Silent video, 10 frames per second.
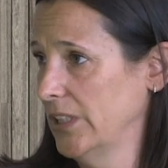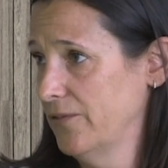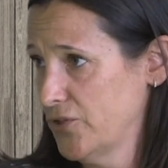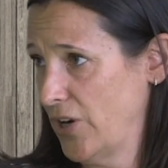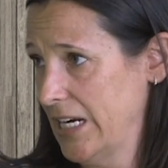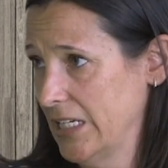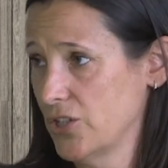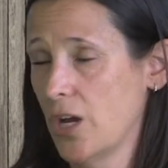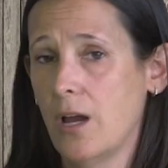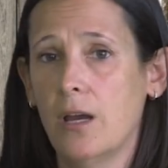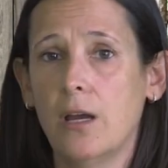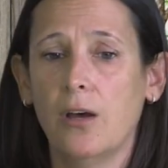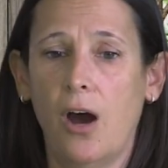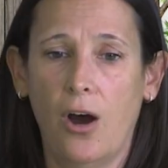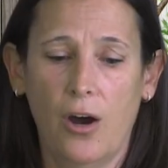lymph drainage.
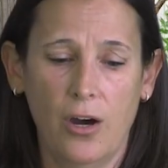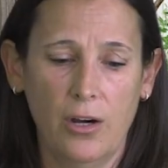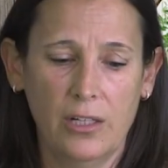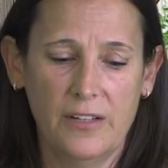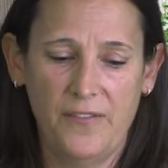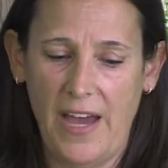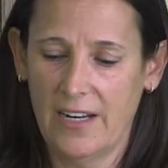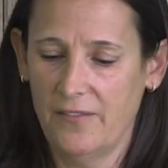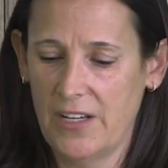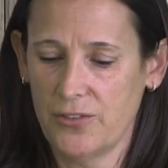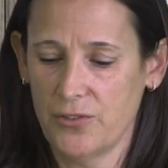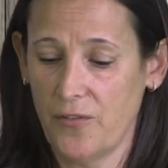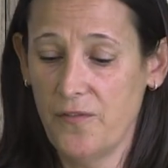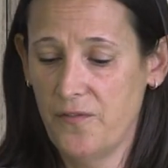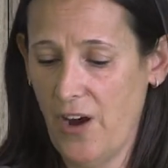Our lymphatic vessels are
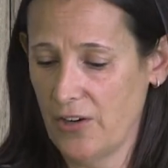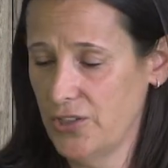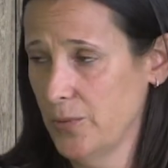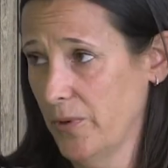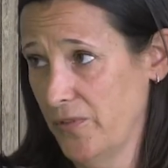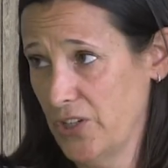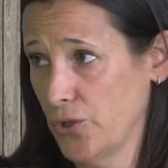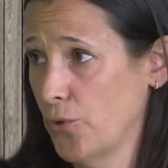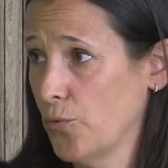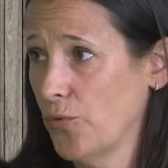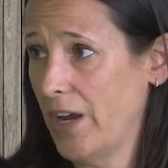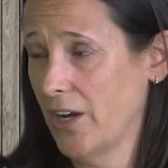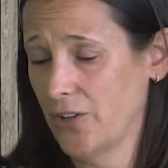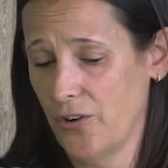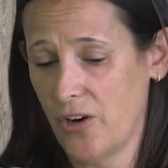very superficial, right
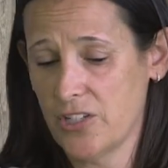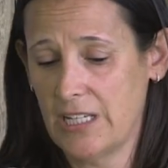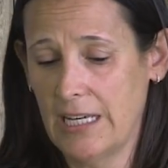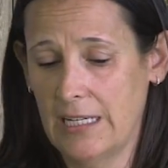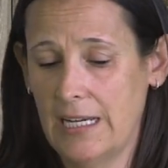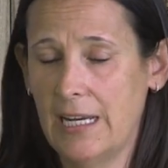under our skin.